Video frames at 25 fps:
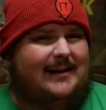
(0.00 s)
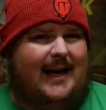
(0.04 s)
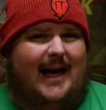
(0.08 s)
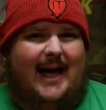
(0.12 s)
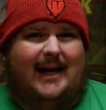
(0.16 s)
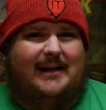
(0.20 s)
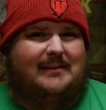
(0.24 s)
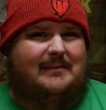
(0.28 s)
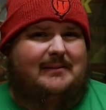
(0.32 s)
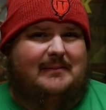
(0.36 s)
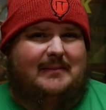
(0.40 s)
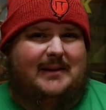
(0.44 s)

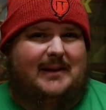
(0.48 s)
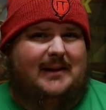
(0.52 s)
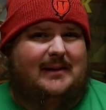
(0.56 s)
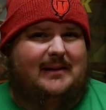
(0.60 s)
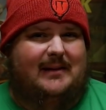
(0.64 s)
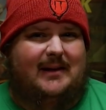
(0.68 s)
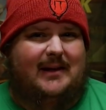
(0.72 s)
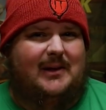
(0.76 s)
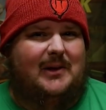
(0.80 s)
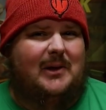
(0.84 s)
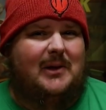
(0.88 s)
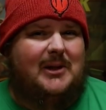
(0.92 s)
I,
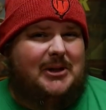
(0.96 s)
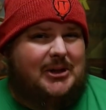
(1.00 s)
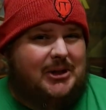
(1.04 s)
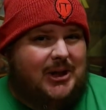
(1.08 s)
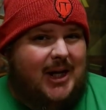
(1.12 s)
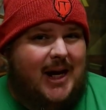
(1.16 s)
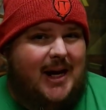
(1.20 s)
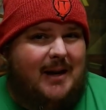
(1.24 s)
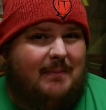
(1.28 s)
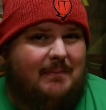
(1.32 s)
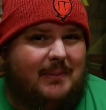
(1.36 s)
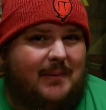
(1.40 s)
it looks
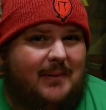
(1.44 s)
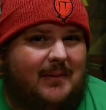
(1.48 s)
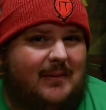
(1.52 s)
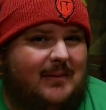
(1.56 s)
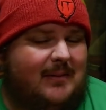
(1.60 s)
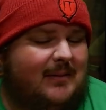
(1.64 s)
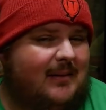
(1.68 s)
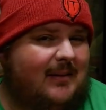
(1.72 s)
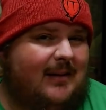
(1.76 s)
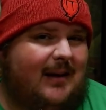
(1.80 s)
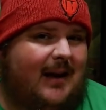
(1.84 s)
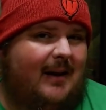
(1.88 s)
cheap.
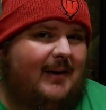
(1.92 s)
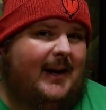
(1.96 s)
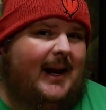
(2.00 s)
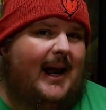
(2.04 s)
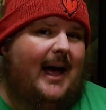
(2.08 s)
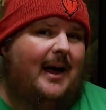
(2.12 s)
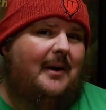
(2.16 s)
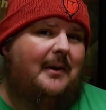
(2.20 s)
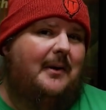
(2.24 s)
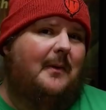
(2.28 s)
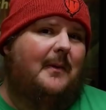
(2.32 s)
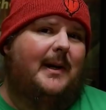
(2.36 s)
I mean, I
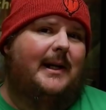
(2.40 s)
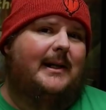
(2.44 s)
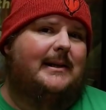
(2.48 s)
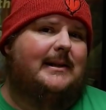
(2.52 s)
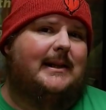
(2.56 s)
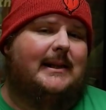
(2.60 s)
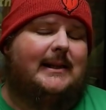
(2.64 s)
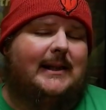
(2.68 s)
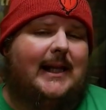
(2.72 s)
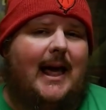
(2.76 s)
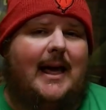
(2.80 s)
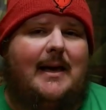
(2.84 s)
don't know what
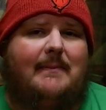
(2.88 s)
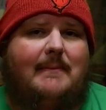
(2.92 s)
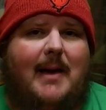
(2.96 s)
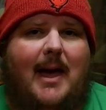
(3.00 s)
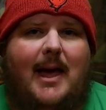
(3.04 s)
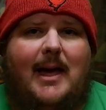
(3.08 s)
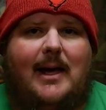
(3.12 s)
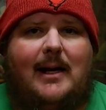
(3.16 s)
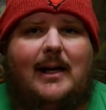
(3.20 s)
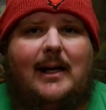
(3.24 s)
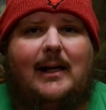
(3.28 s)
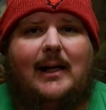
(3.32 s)
else to say,
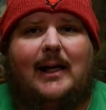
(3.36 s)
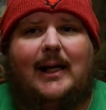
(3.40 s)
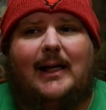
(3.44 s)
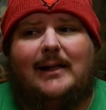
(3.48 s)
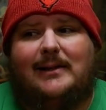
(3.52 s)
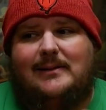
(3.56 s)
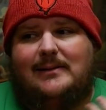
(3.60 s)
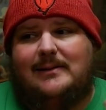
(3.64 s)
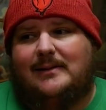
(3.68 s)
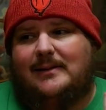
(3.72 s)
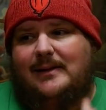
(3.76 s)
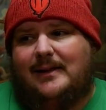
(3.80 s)
man.
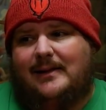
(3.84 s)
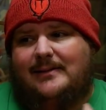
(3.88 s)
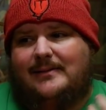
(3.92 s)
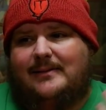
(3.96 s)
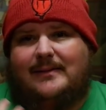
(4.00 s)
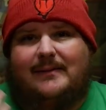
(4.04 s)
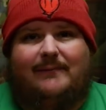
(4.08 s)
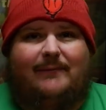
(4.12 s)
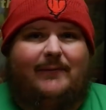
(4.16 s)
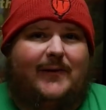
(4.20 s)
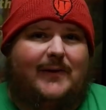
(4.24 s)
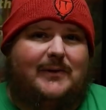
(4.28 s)
It,
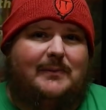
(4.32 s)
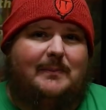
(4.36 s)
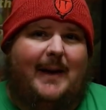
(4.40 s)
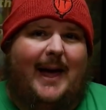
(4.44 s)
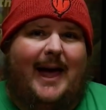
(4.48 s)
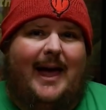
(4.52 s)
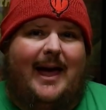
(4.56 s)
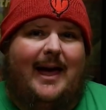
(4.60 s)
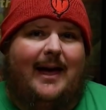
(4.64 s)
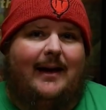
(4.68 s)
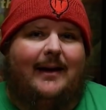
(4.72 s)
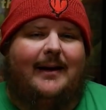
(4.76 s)
it feels
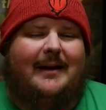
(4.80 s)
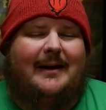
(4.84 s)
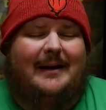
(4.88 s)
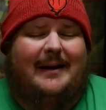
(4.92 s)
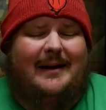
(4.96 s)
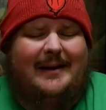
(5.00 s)
bad,